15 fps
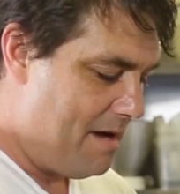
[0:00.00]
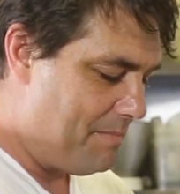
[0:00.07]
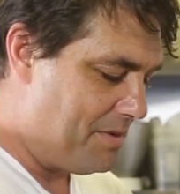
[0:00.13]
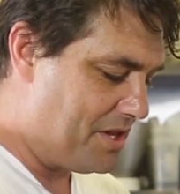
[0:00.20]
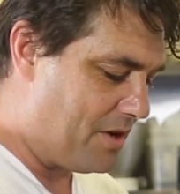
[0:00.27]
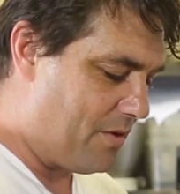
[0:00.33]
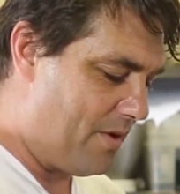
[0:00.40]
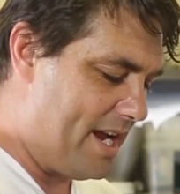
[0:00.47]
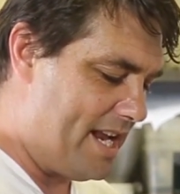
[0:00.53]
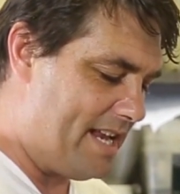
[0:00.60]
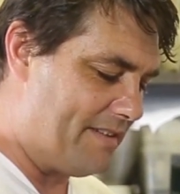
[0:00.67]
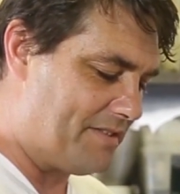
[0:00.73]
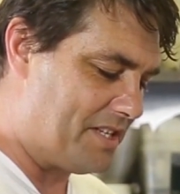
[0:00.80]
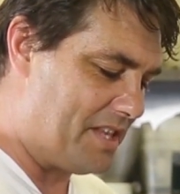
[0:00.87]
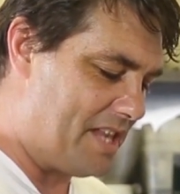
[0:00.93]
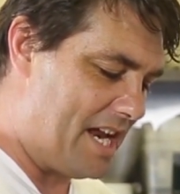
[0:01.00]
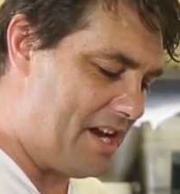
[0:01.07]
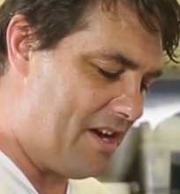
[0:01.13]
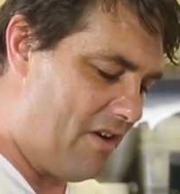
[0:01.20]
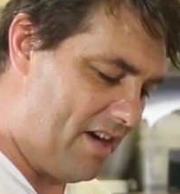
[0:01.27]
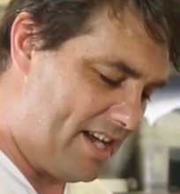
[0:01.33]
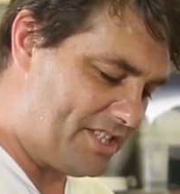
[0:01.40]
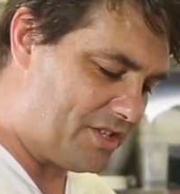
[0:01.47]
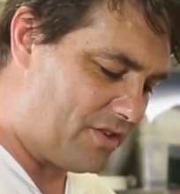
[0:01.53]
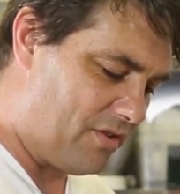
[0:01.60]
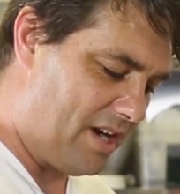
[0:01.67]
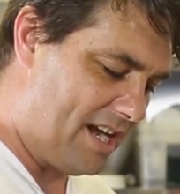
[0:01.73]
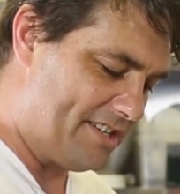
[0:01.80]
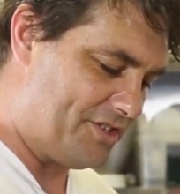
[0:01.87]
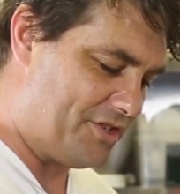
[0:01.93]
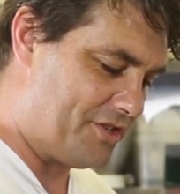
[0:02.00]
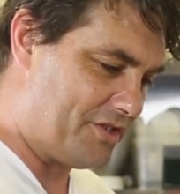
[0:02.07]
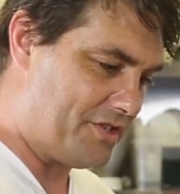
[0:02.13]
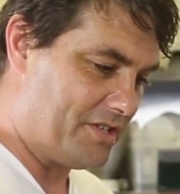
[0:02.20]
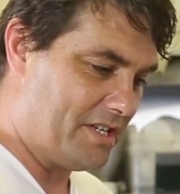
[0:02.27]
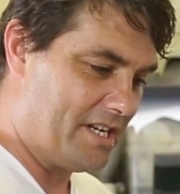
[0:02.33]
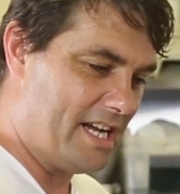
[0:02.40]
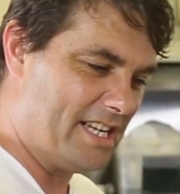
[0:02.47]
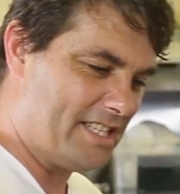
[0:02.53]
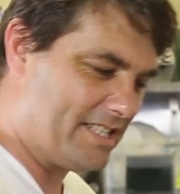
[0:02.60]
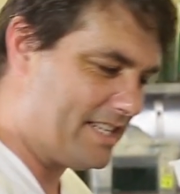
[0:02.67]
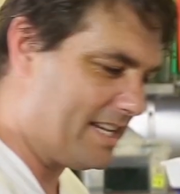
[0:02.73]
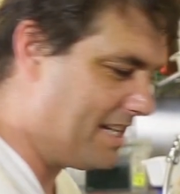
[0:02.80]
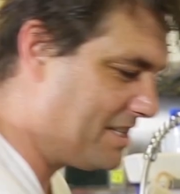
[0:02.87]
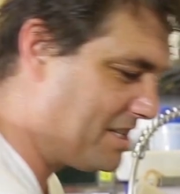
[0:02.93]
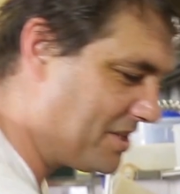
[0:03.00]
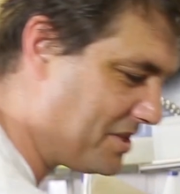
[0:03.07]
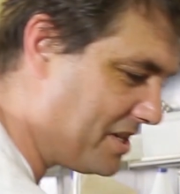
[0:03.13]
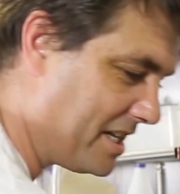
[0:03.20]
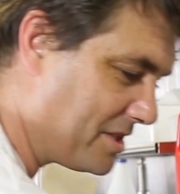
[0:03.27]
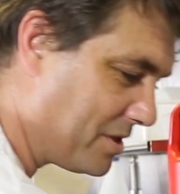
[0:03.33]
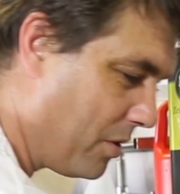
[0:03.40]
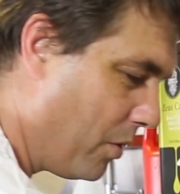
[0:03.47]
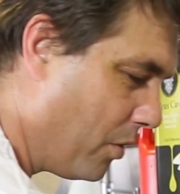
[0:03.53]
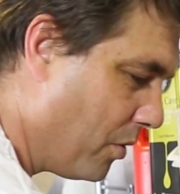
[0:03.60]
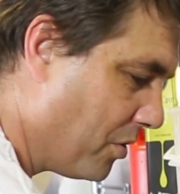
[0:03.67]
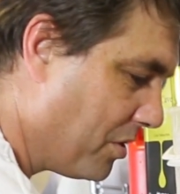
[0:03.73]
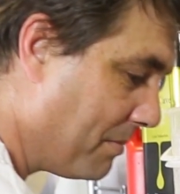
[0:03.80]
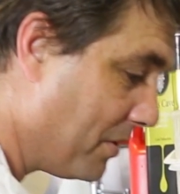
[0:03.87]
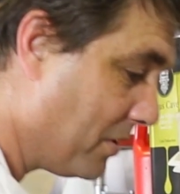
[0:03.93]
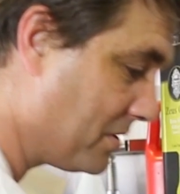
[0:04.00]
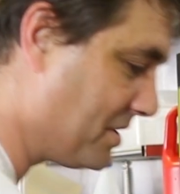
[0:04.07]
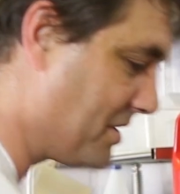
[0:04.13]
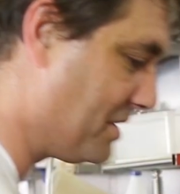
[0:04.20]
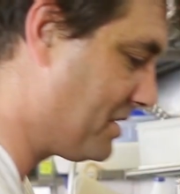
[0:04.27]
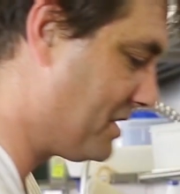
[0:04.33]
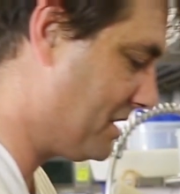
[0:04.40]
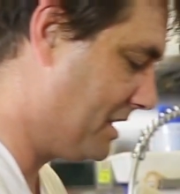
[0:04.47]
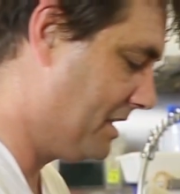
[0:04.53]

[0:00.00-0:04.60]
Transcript: But the green gives it that nice crunch. It just ticks all the boxes.